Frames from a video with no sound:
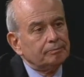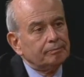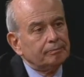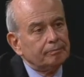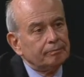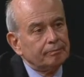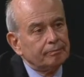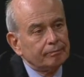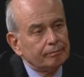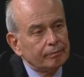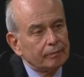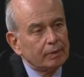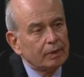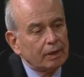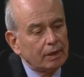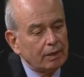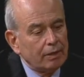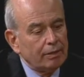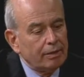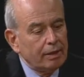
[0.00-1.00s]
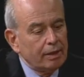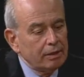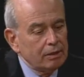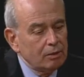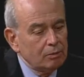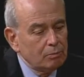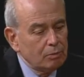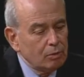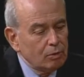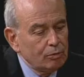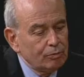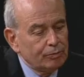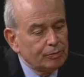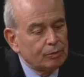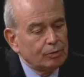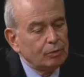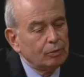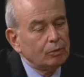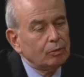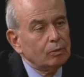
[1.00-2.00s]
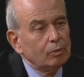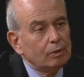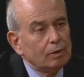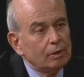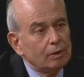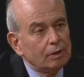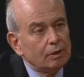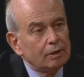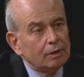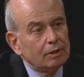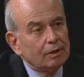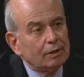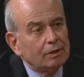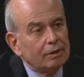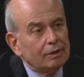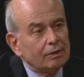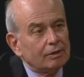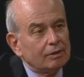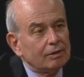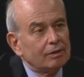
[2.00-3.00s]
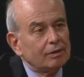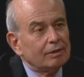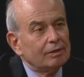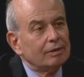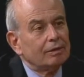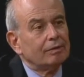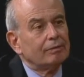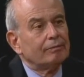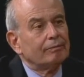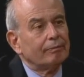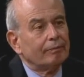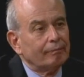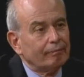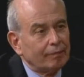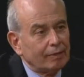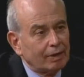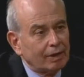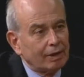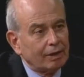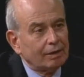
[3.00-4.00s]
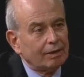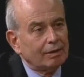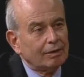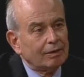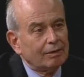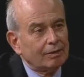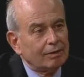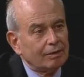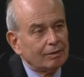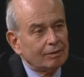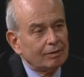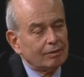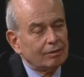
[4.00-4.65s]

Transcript: Five years. And then you moved to? North Carolina. Okay. Yeah, I was the